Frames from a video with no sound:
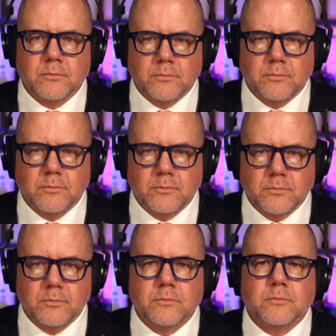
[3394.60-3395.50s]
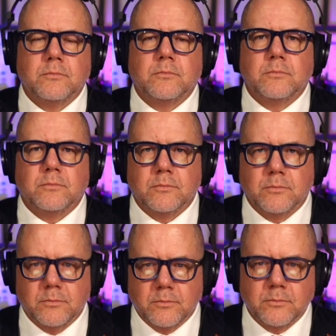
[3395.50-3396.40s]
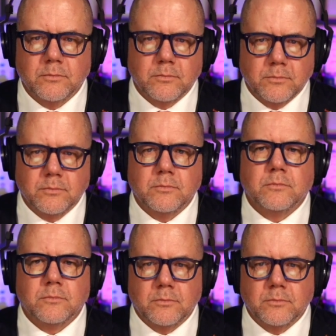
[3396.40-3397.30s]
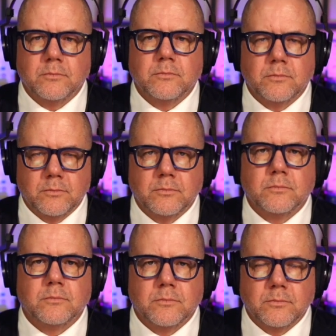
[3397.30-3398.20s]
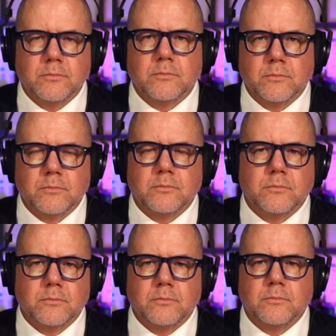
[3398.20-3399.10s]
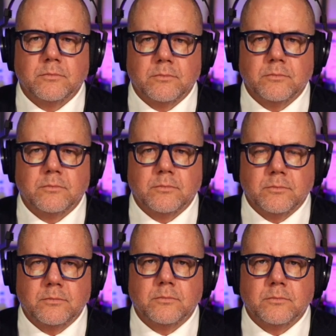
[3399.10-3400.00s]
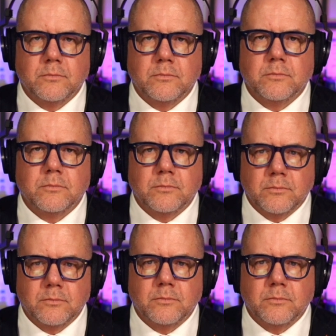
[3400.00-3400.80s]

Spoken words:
This person isn't speaking.